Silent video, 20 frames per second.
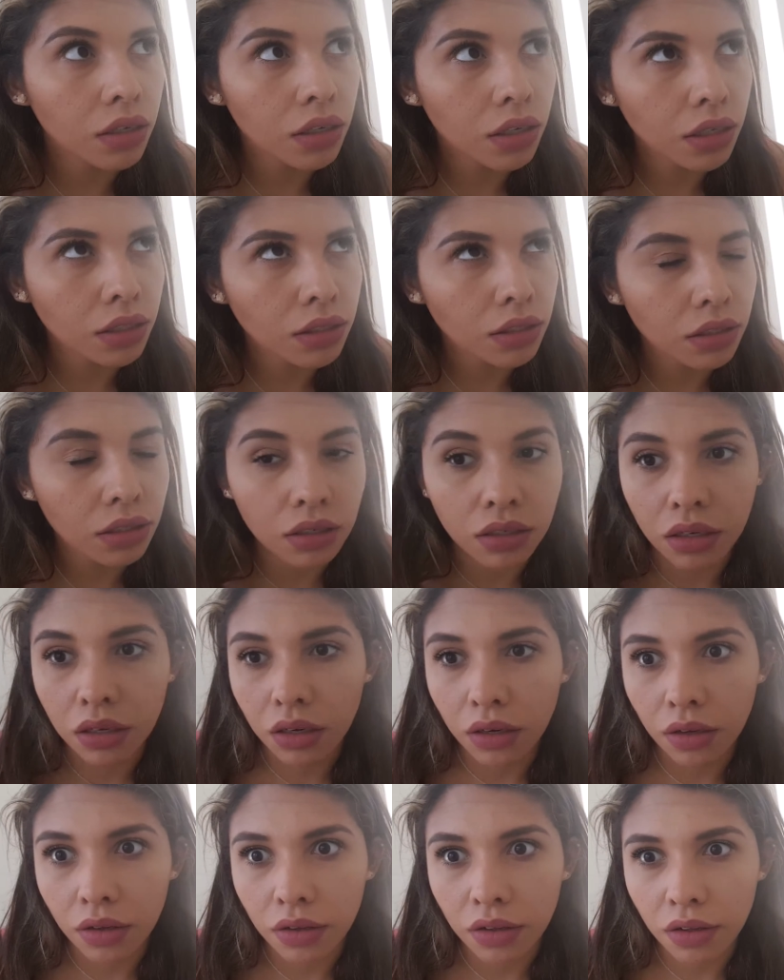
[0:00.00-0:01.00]
It's
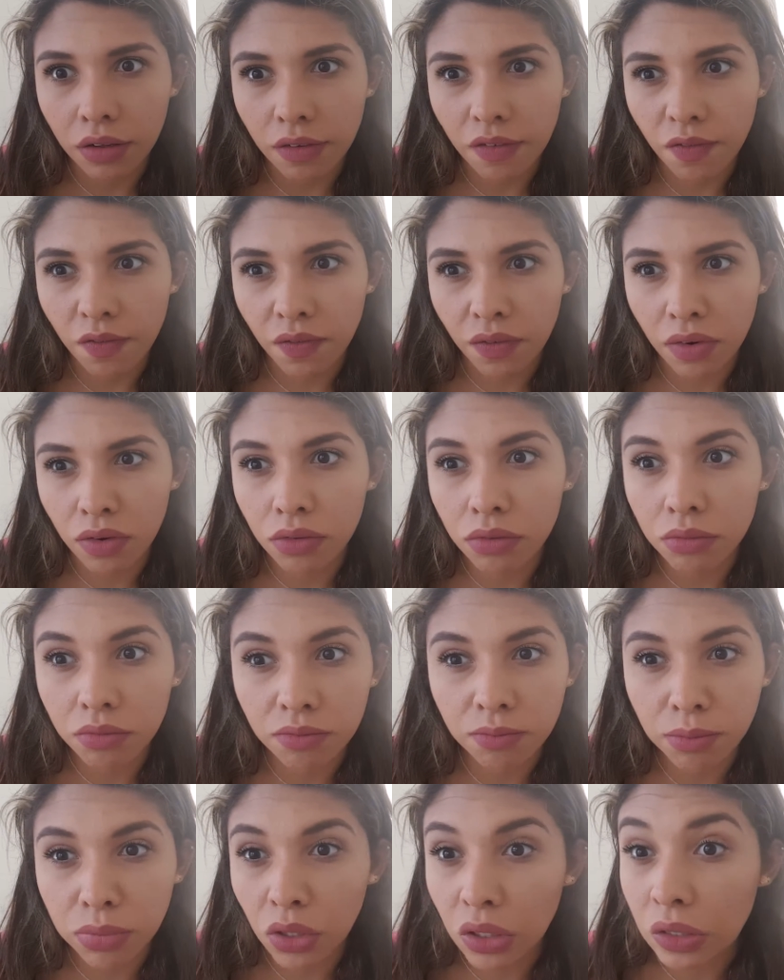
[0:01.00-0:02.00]
Full
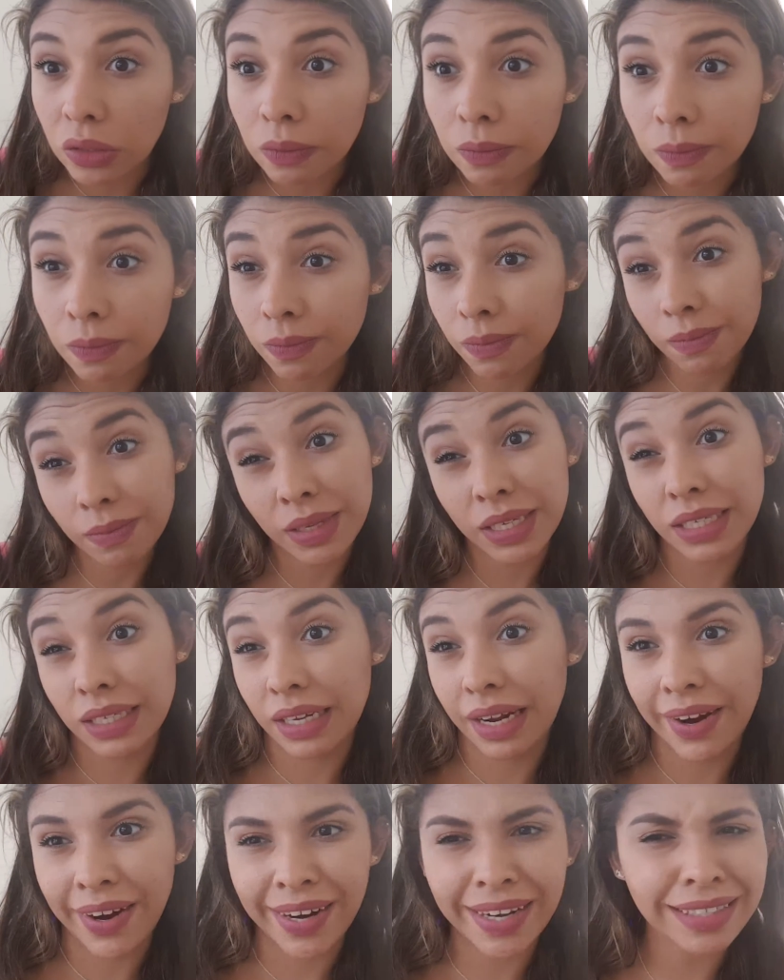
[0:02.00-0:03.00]
Plum
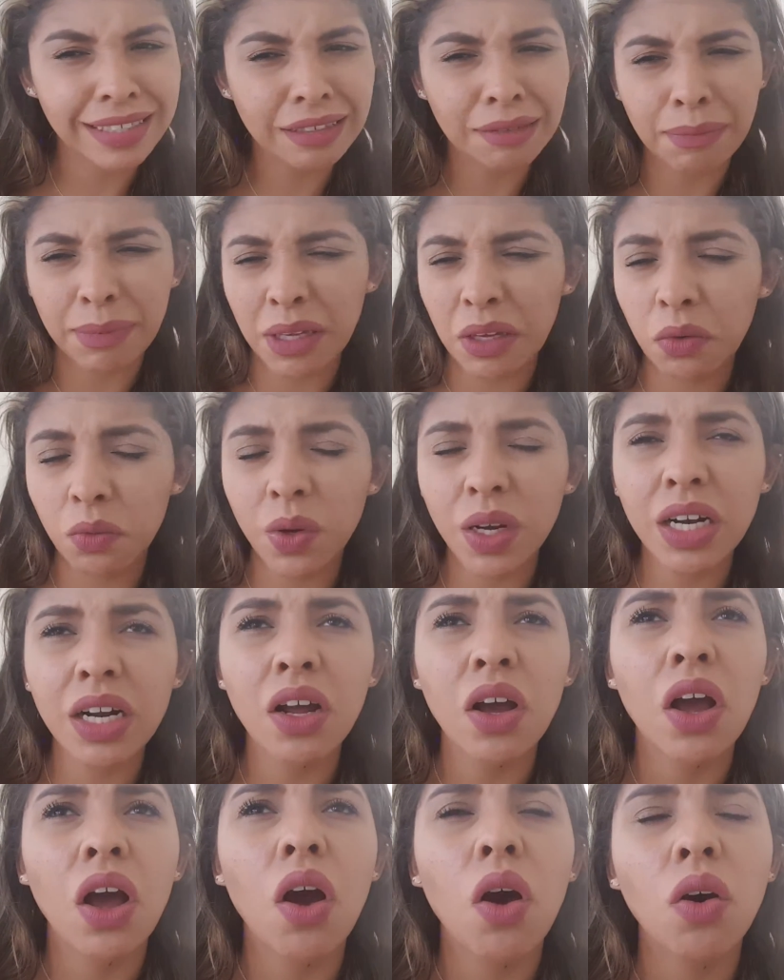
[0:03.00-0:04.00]
mascara. It's the pink one,
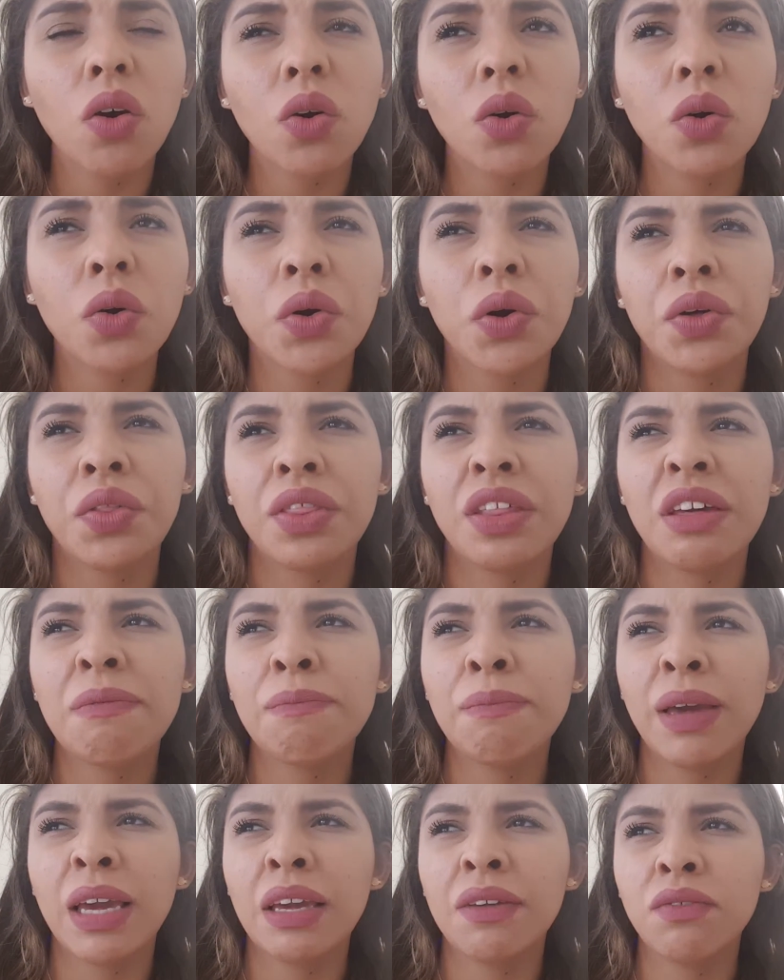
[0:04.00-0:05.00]
or the
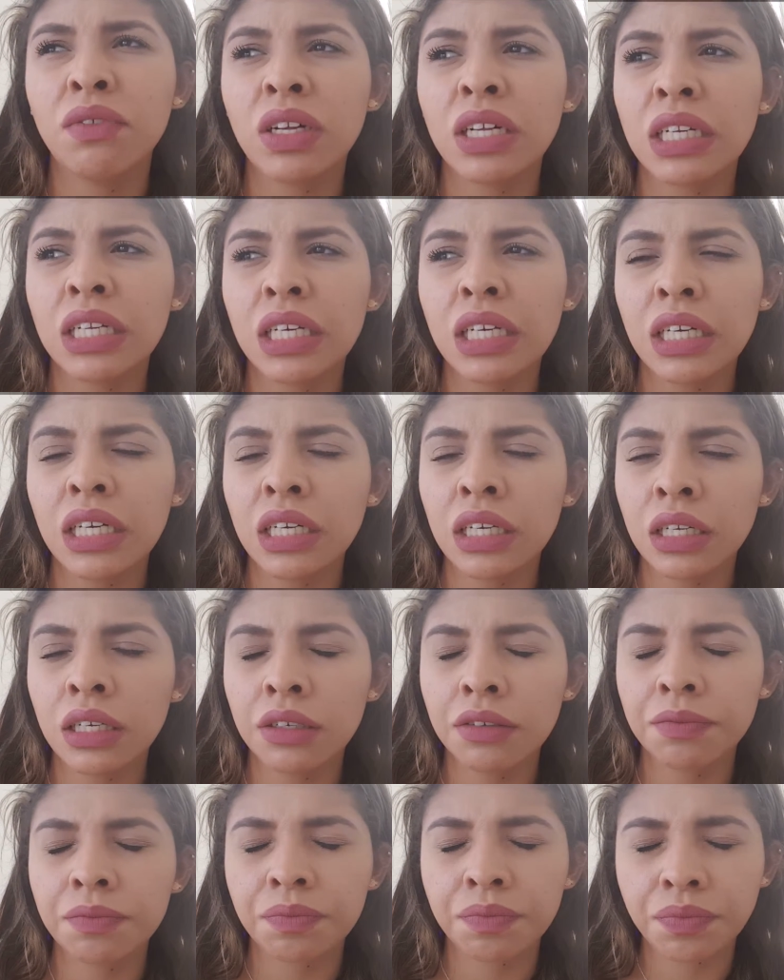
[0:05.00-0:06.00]
Maybelline.